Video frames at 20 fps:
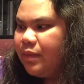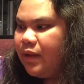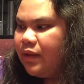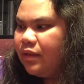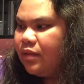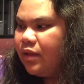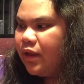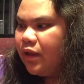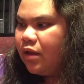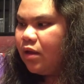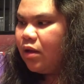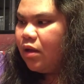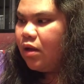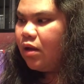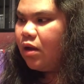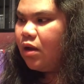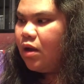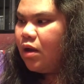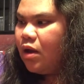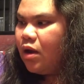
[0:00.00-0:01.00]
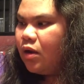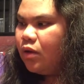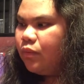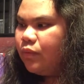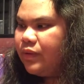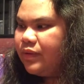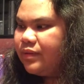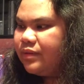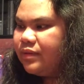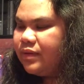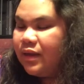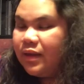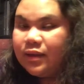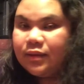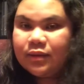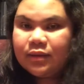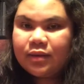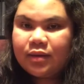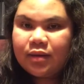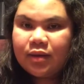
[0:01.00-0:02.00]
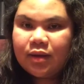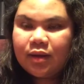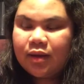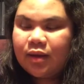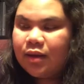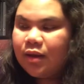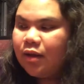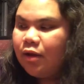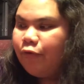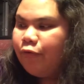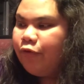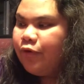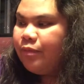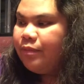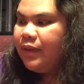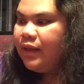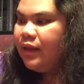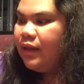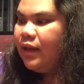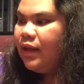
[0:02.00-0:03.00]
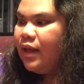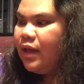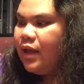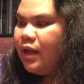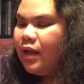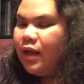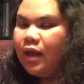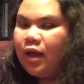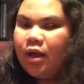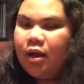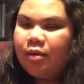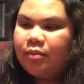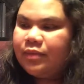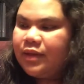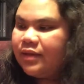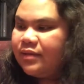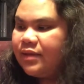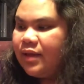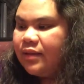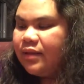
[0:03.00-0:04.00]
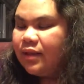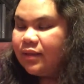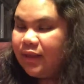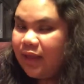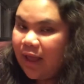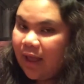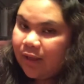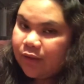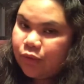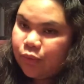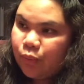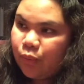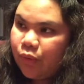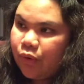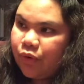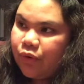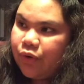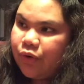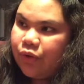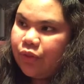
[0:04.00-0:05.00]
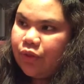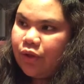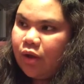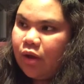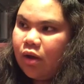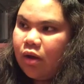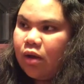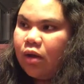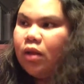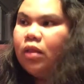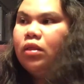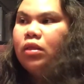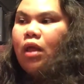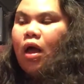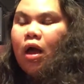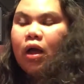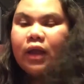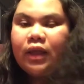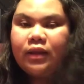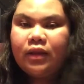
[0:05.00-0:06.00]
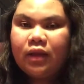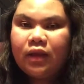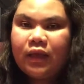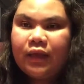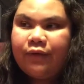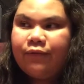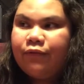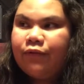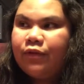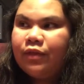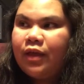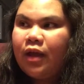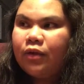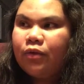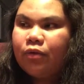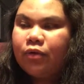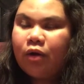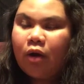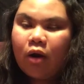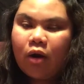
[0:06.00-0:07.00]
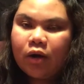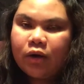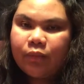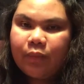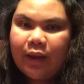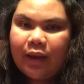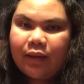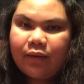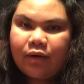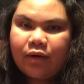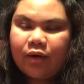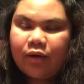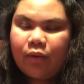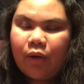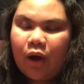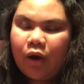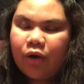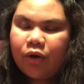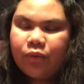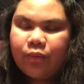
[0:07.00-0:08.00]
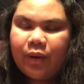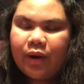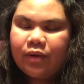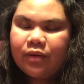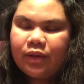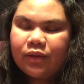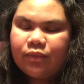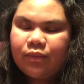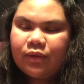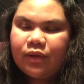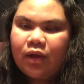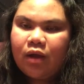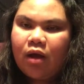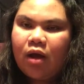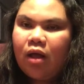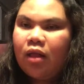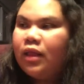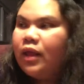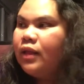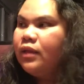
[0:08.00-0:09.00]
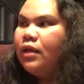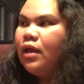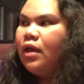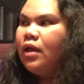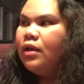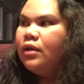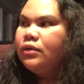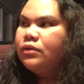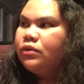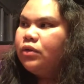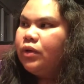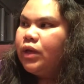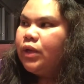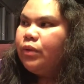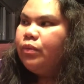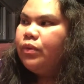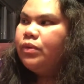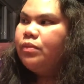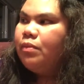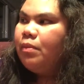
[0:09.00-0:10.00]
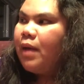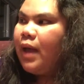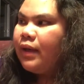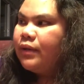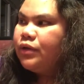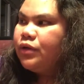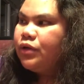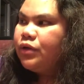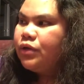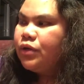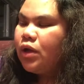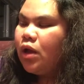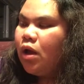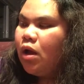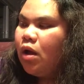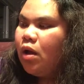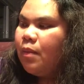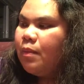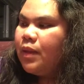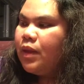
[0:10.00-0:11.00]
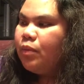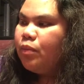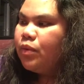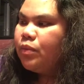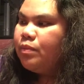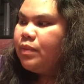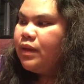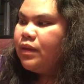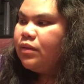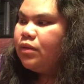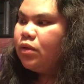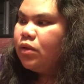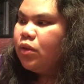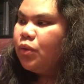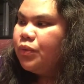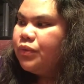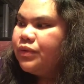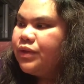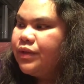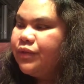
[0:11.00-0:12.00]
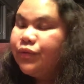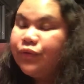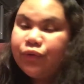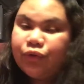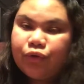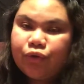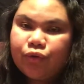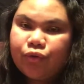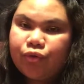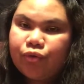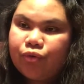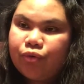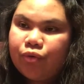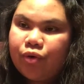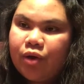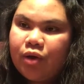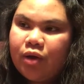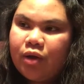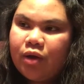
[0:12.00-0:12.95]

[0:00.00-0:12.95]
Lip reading: made like a receipt for me. They said that they had to order the lock and the key for that, or the hardware, that's what they call it, so it would match. It would be the closest to